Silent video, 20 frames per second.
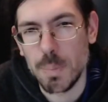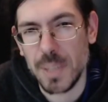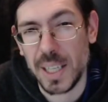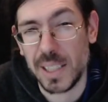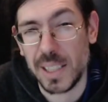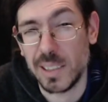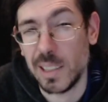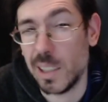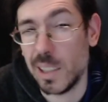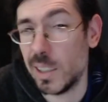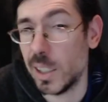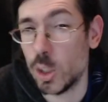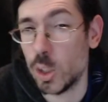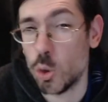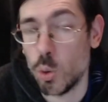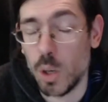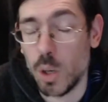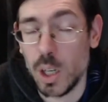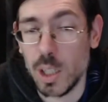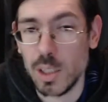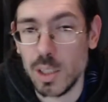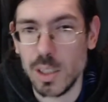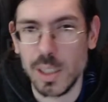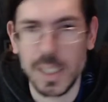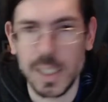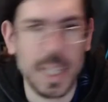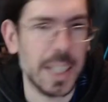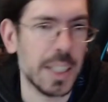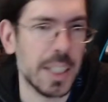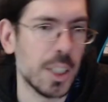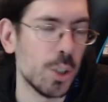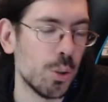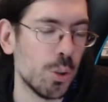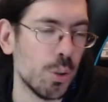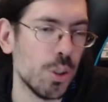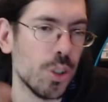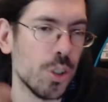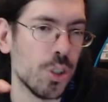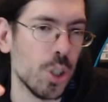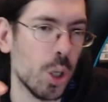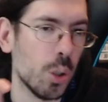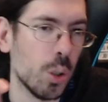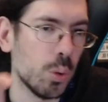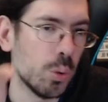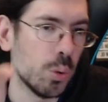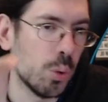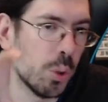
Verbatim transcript: psychedelic drugs and getting into the zone